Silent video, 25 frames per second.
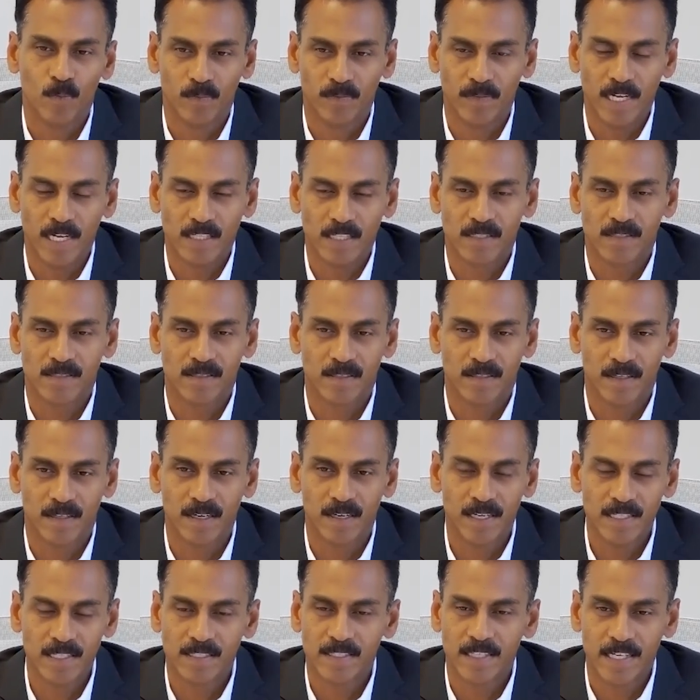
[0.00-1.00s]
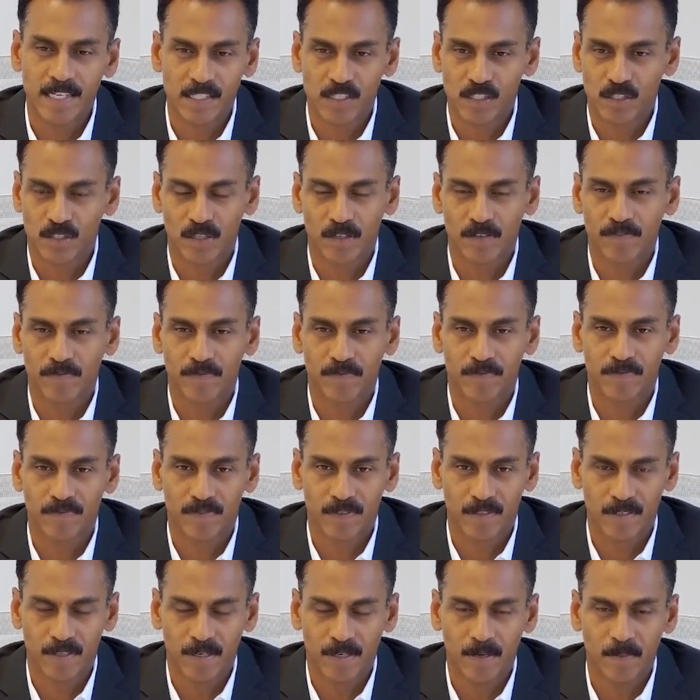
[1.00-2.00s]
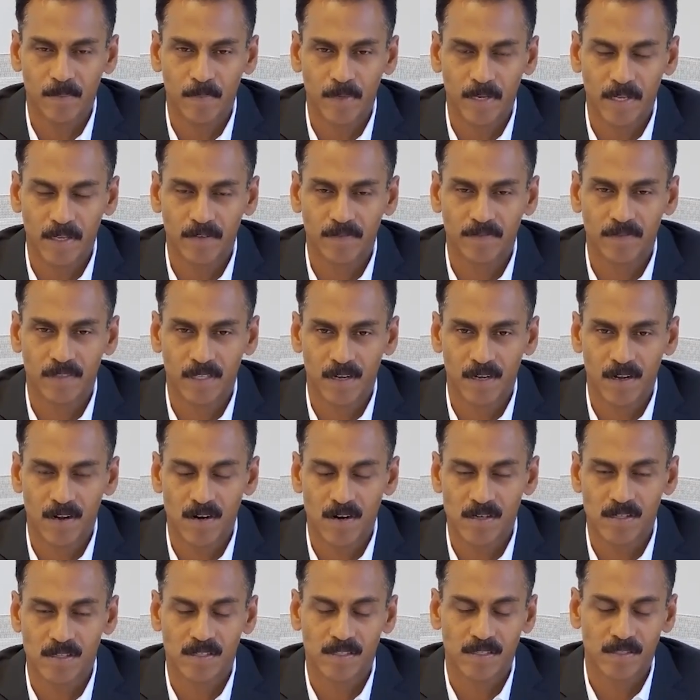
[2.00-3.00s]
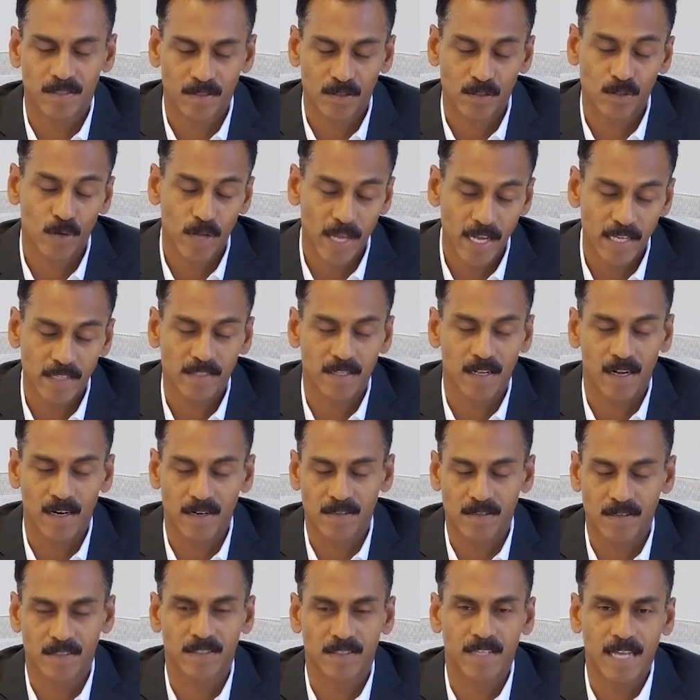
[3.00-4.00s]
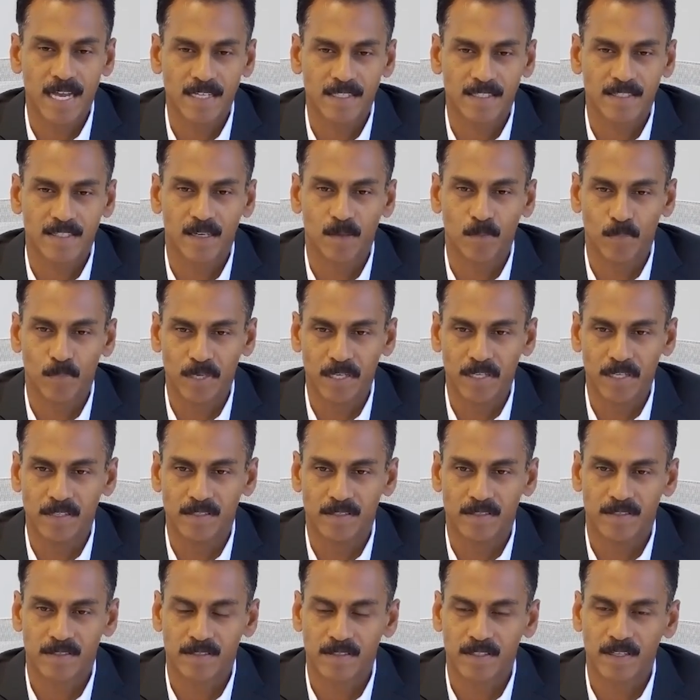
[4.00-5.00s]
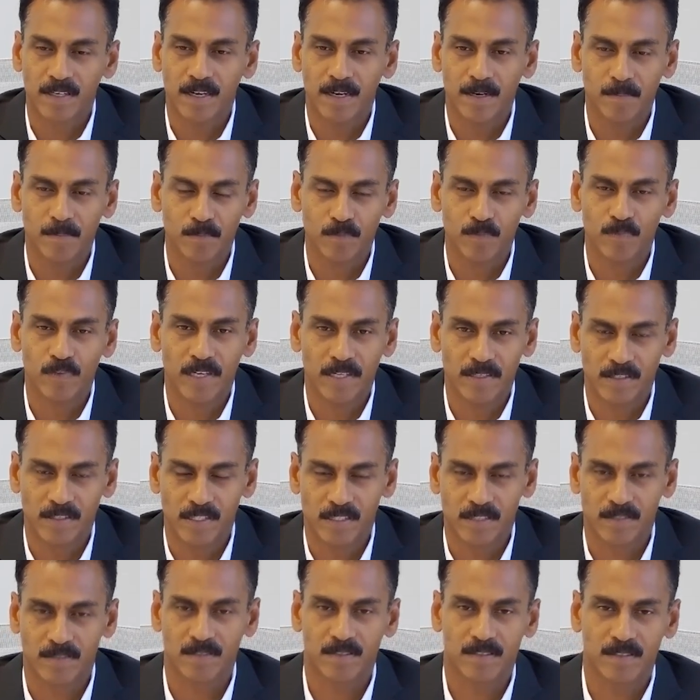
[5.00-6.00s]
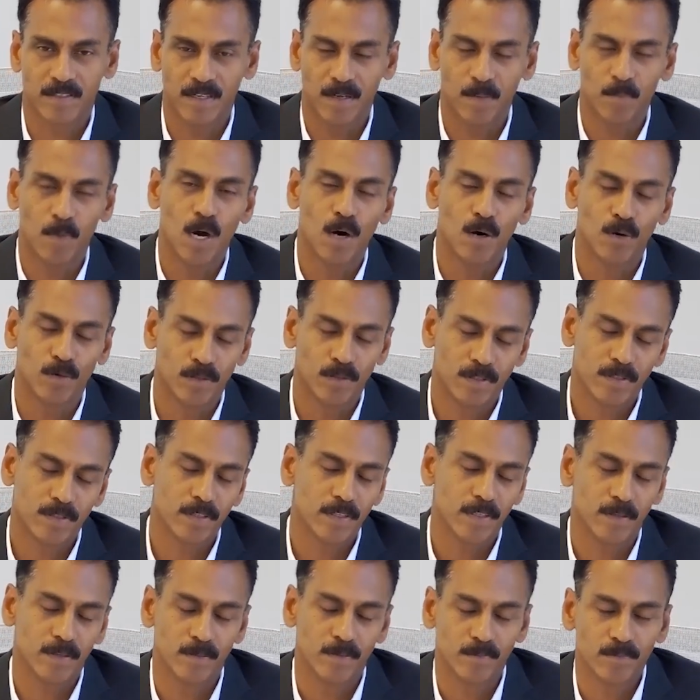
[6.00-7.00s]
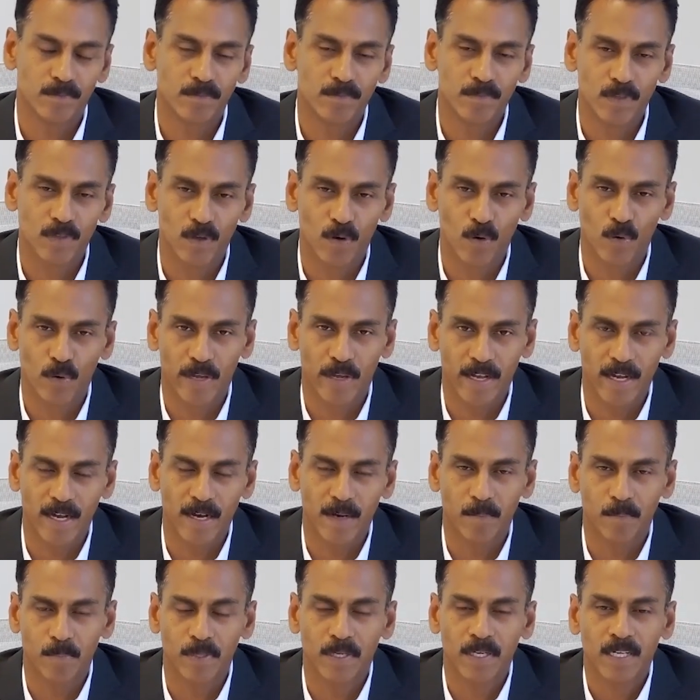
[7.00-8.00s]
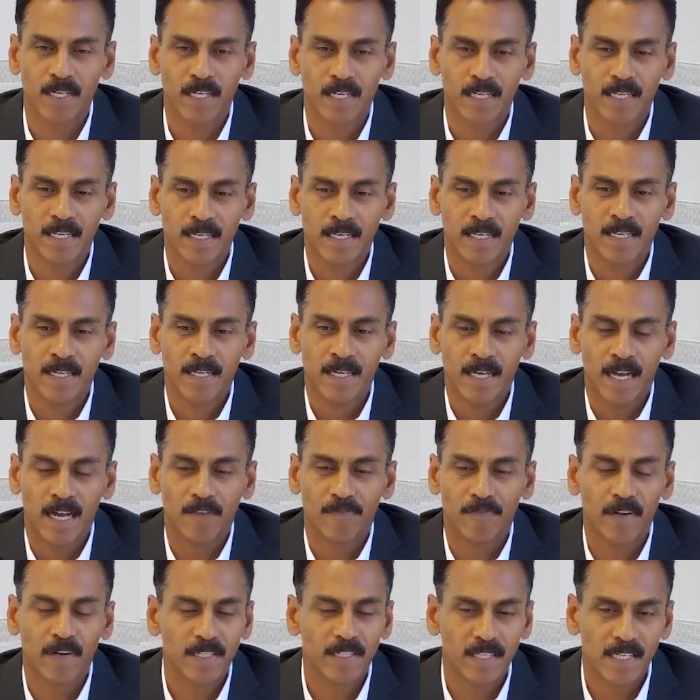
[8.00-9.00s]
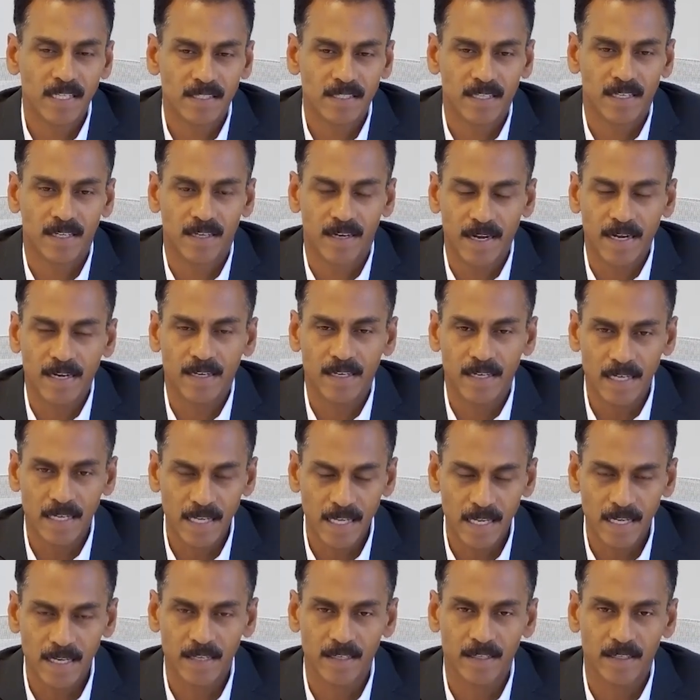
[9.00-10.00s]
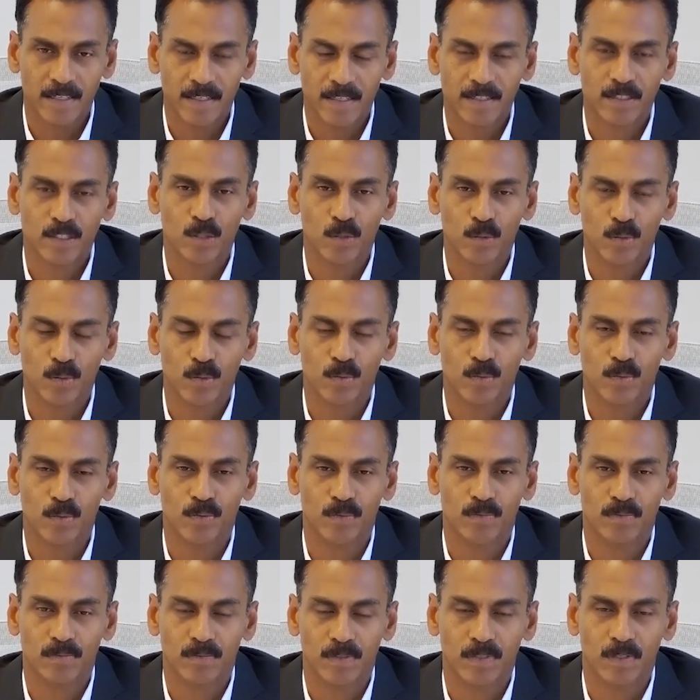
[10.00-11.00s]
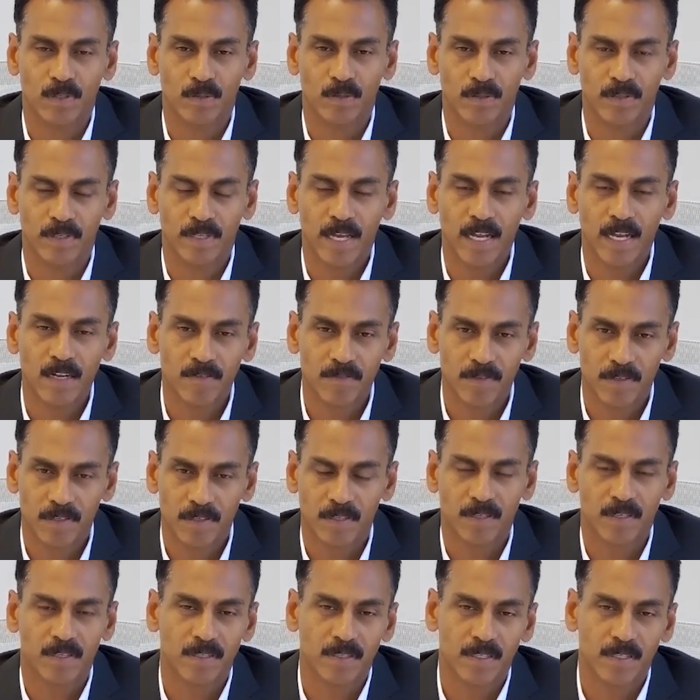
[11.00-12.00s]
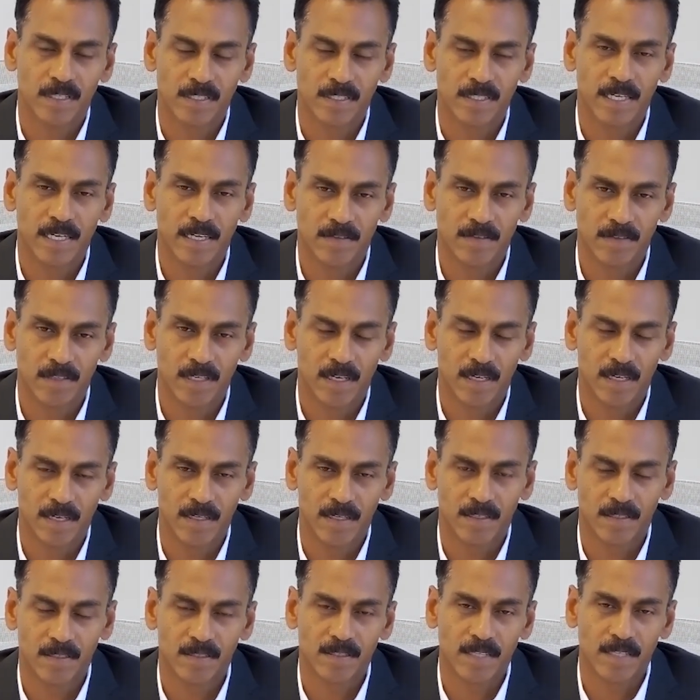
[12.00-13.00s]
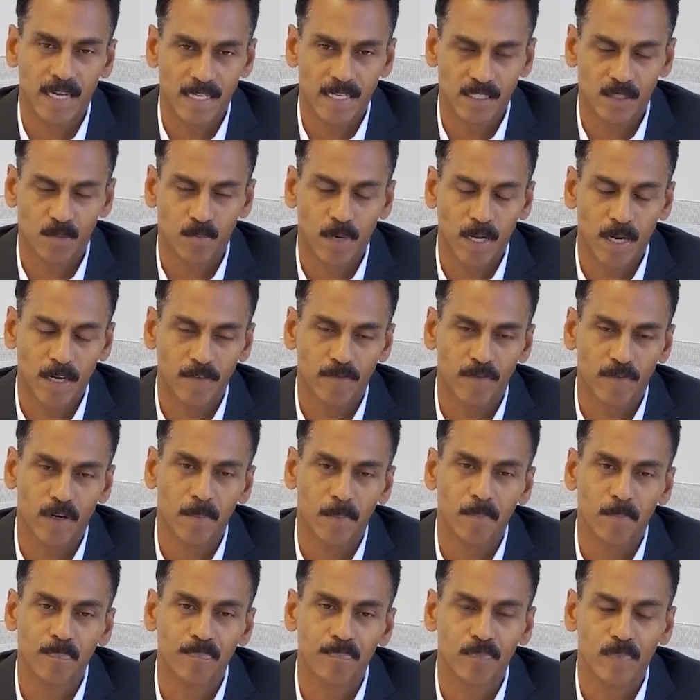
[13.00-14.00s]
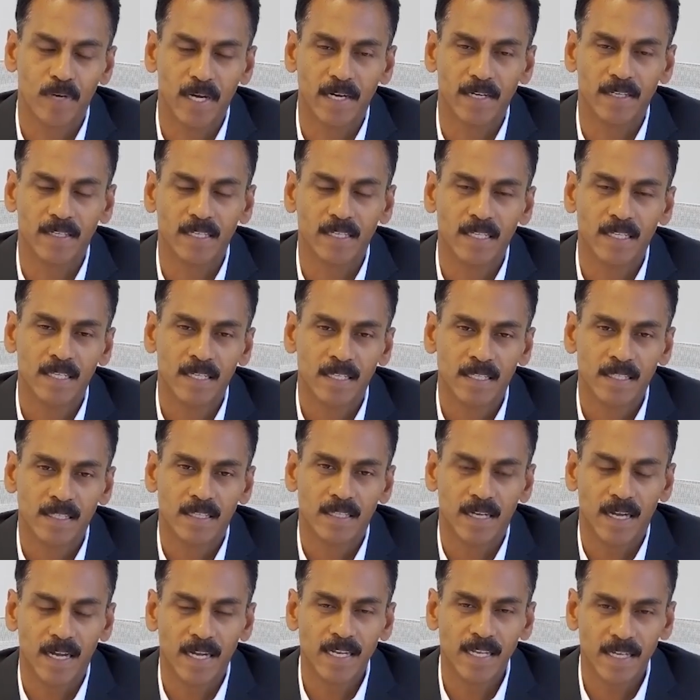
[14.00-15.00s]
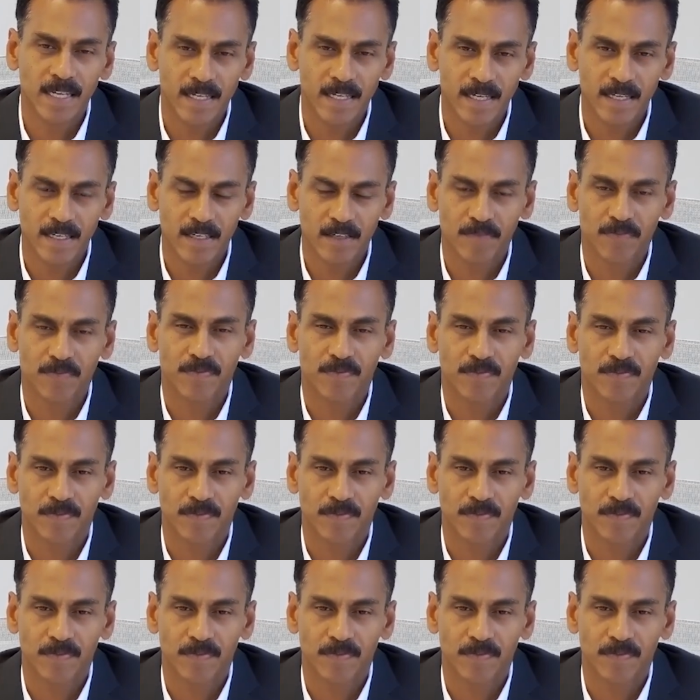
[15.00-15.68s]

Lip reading: That's early stages of many of the today's large SaaS companies were just about, growing up. I felt there is a great need to, deliver a state-of-the-art SaaS platform. But that idea kind of,